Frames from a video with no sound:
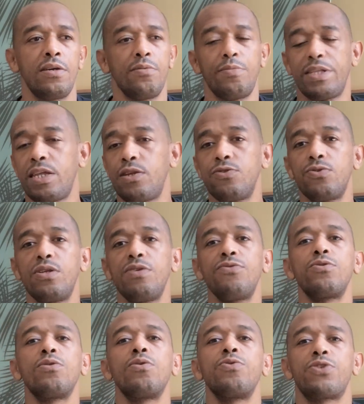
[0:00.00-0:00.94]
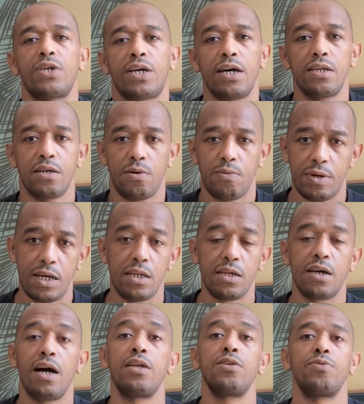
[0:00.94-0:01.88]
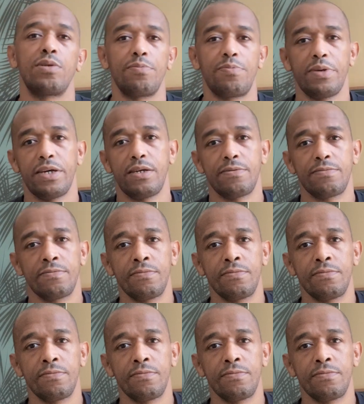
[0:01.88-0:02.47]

but then you don't even know what kind of guard you want to play.